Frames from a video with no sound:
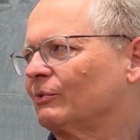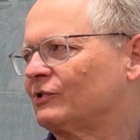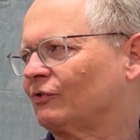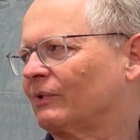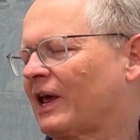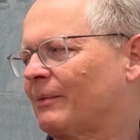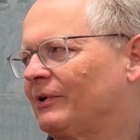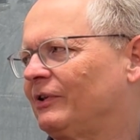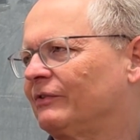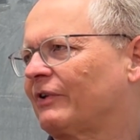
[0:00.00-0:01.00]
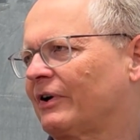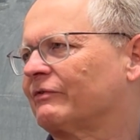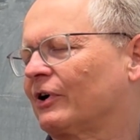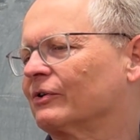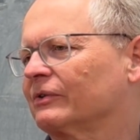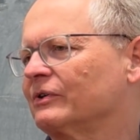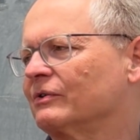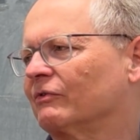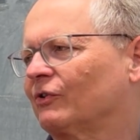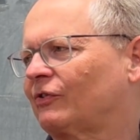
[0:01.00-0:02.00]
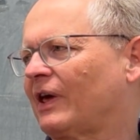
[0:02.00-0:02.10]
which is what happened in the very, very early universe.